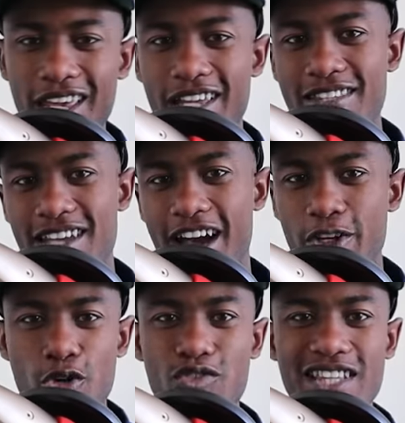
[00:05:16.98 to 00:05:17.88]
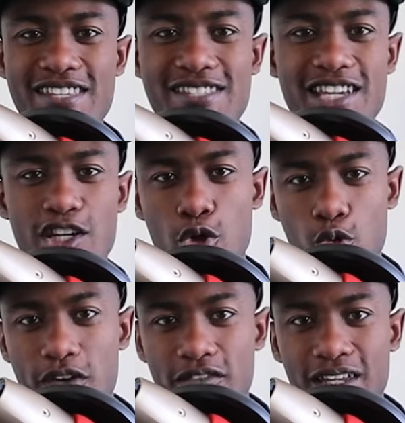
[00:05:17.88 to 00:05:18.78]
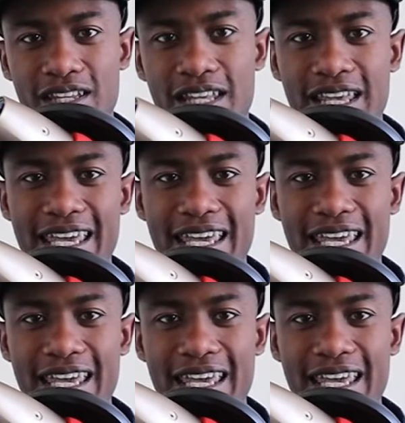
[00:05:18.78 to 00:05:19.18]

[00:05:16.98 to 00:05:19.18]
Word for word: And I don't really see an equivalent